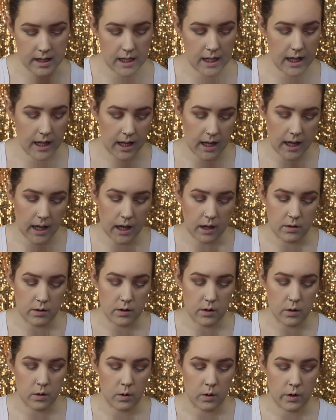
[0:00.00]
the
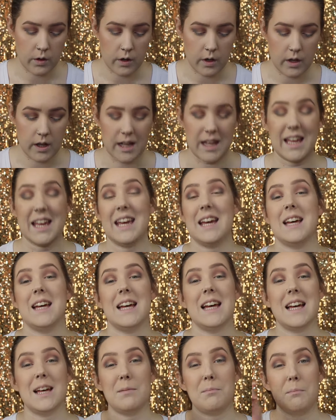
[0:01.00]
outer corner
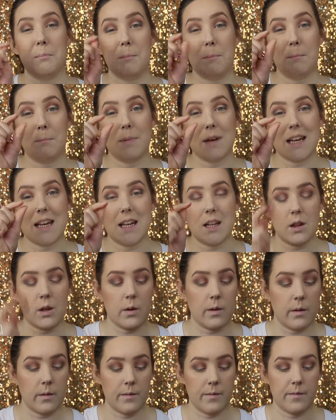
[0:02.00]

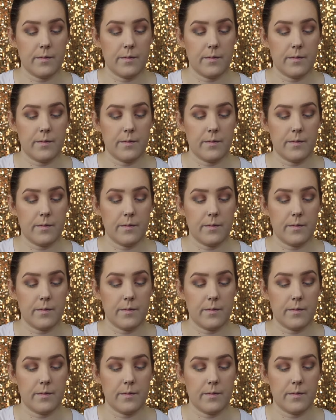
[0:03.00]
poquito.